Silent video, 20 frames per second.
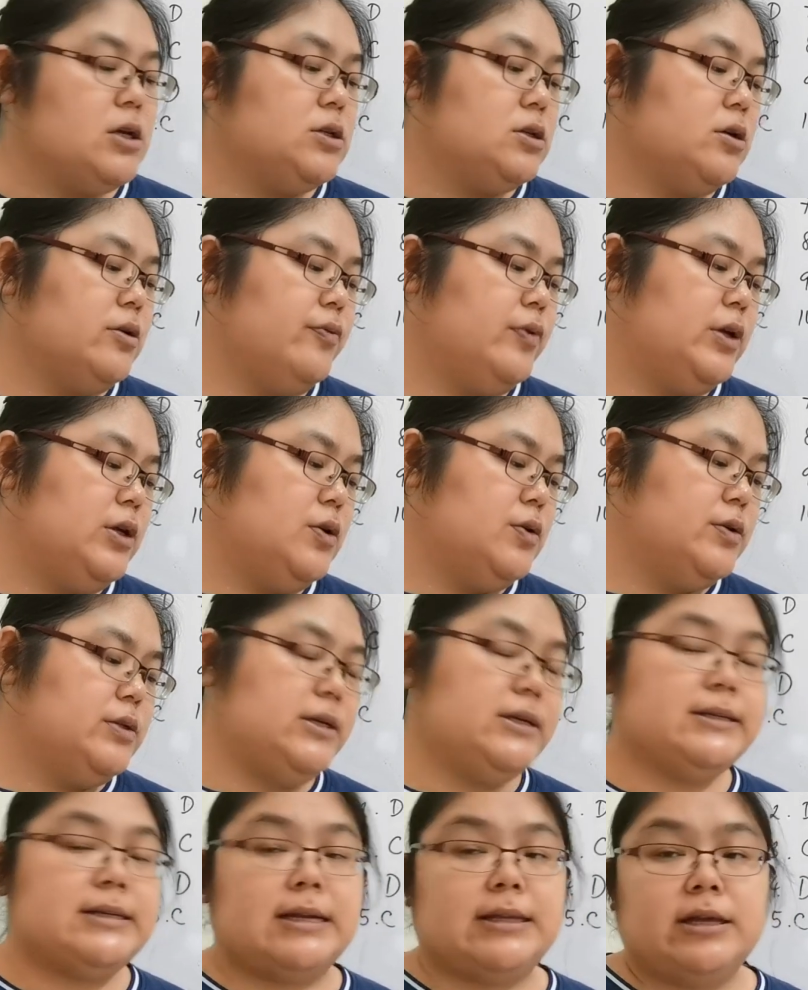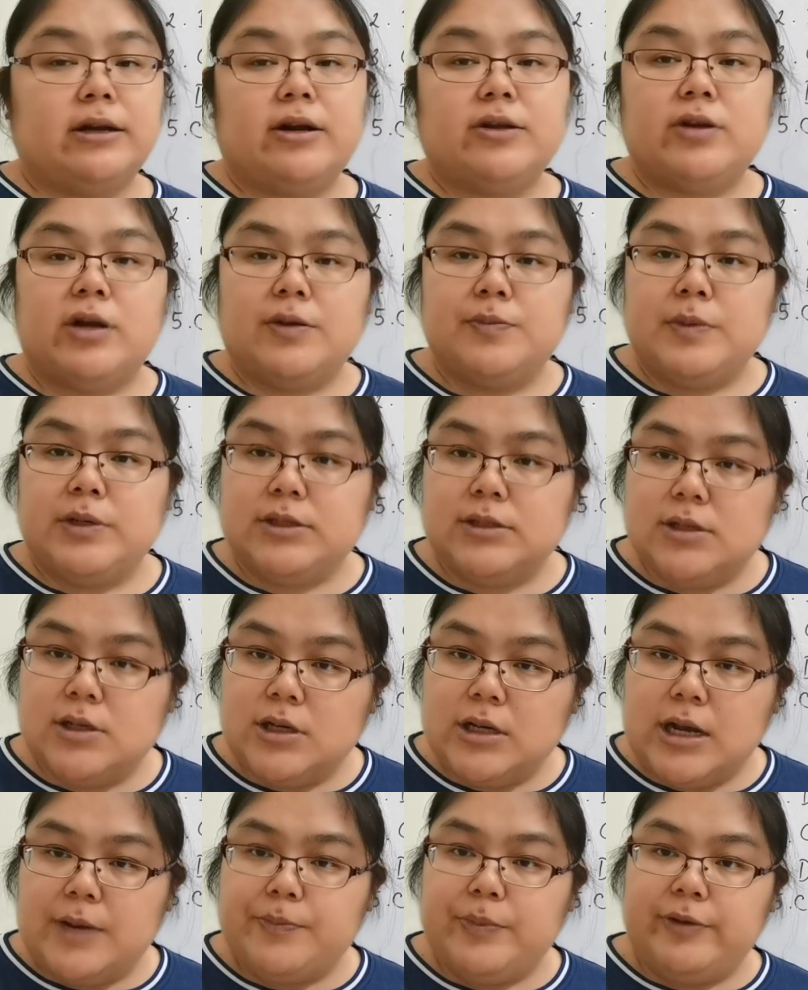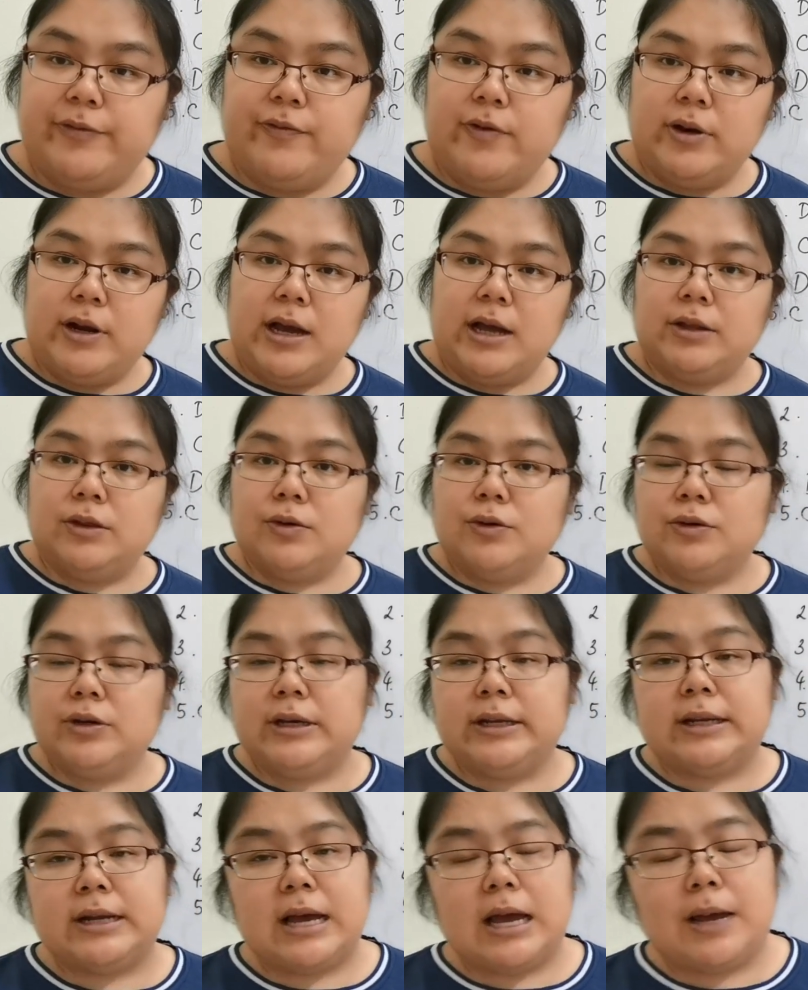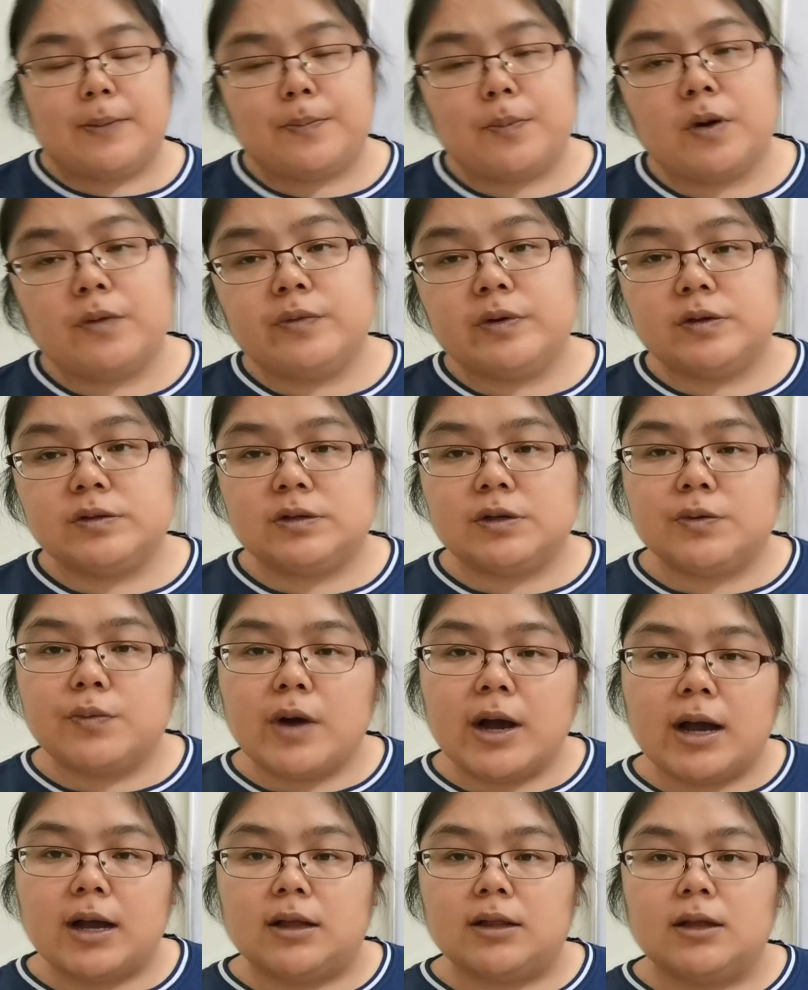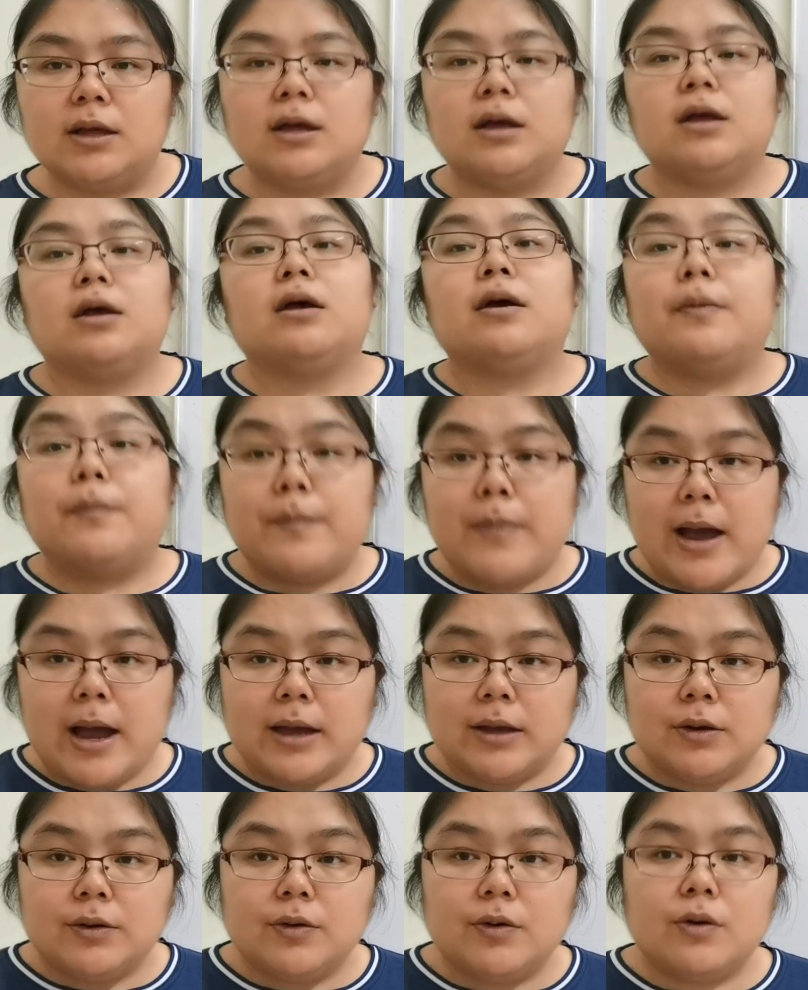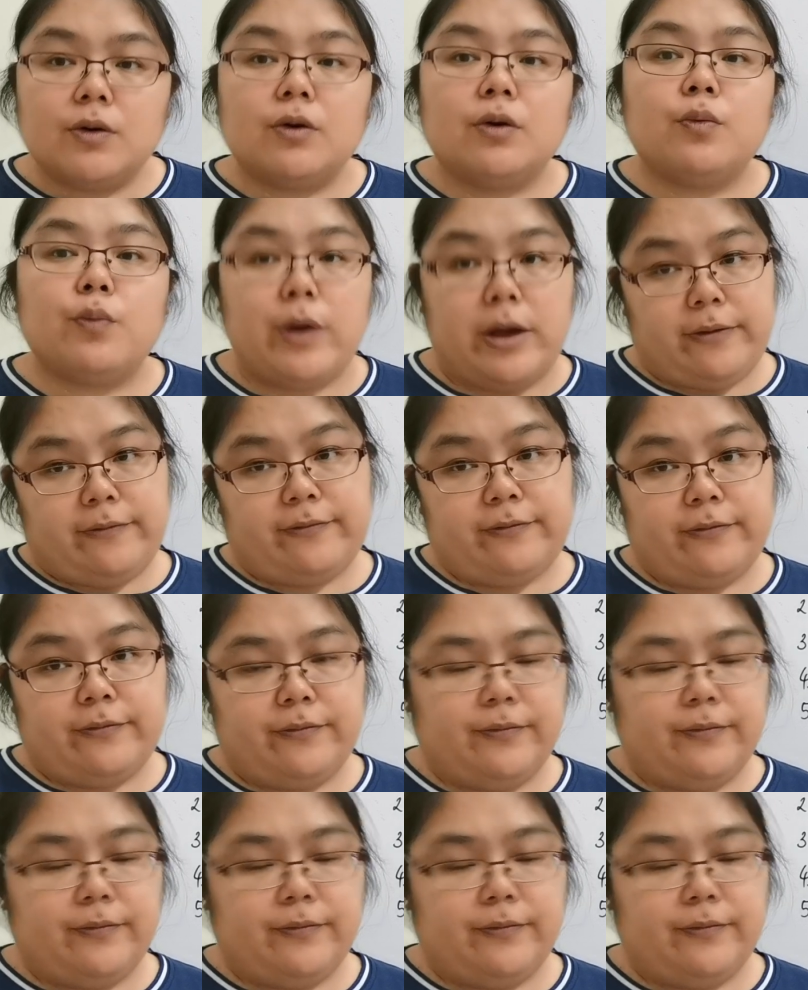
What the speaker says: So we're using satellite transmission. Before that I told you in the airport we're using what? Microwave.